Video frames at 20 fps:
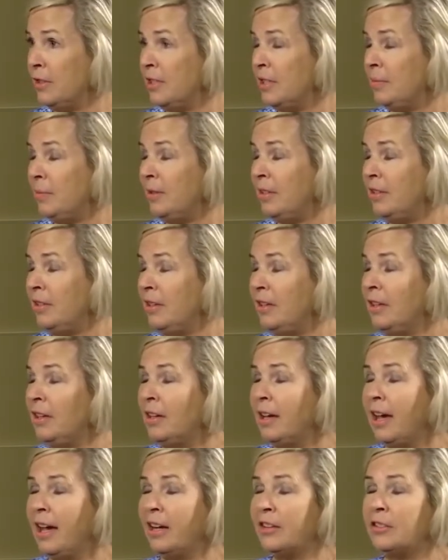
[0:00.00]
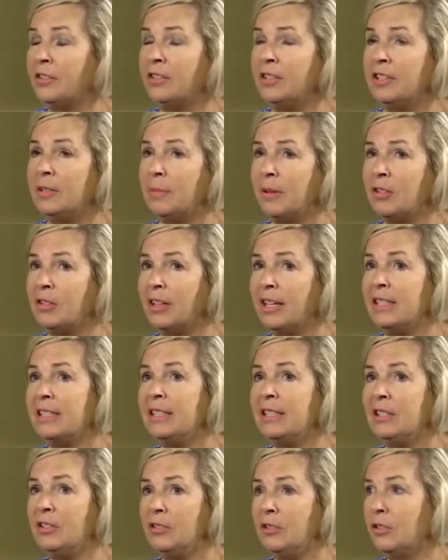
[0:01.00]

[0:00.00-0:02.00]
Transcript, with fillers: It's been actually specializing in